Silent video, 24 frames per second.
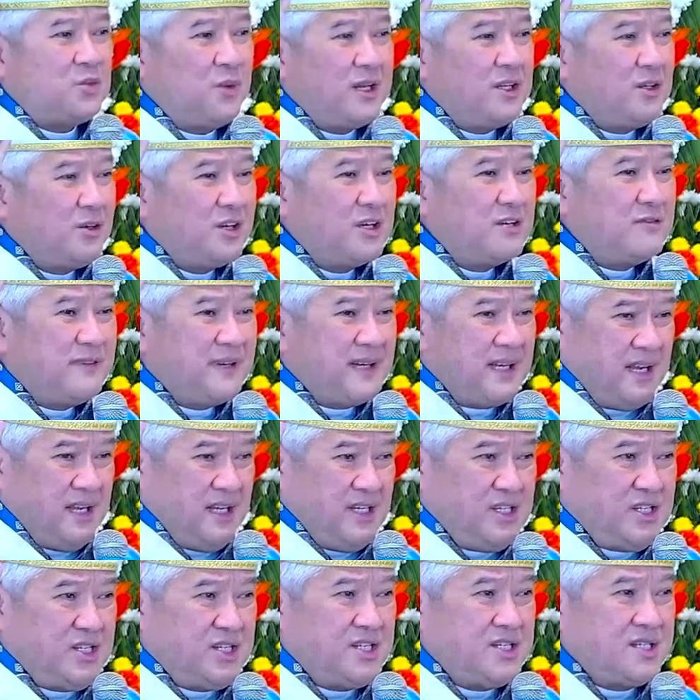one
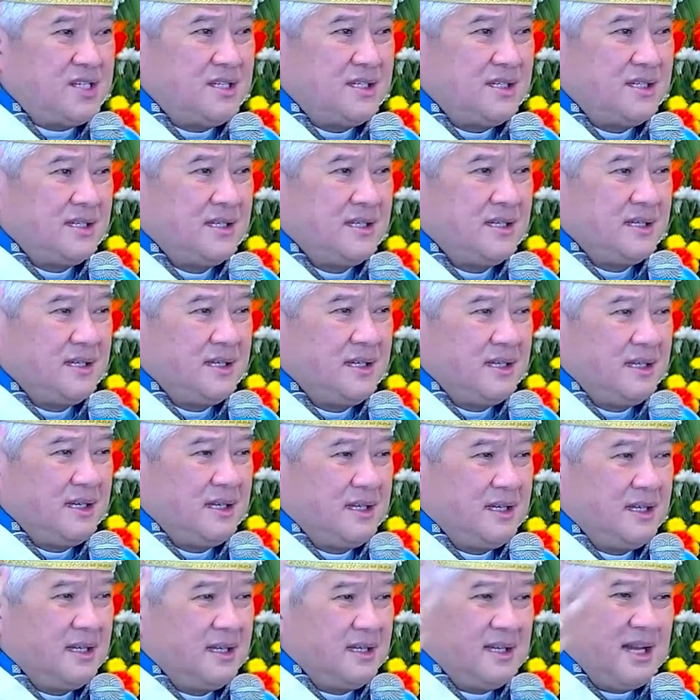orphanage,
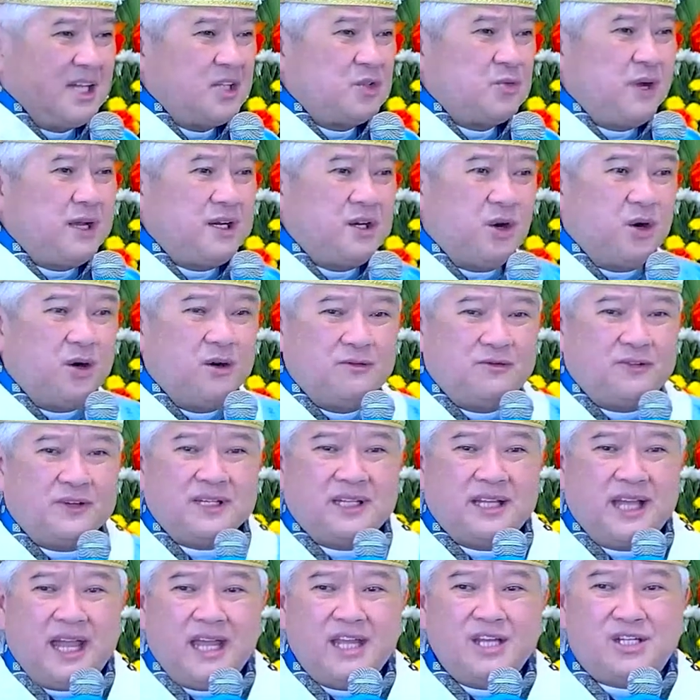not one home for
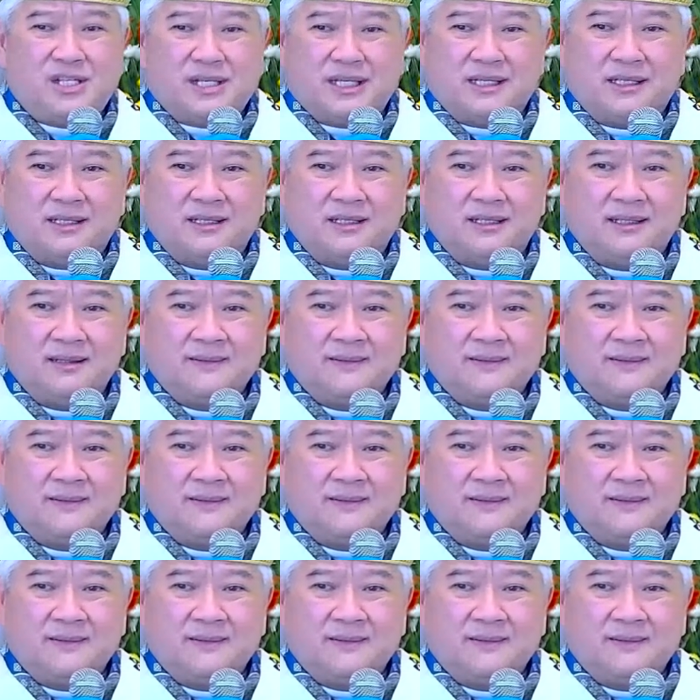the aged,